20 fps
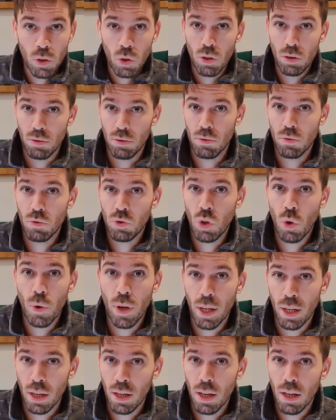not
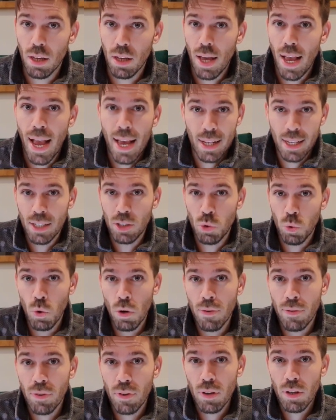doing any
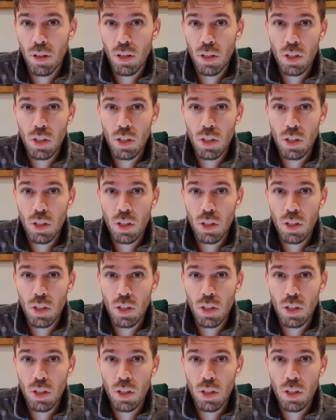sort of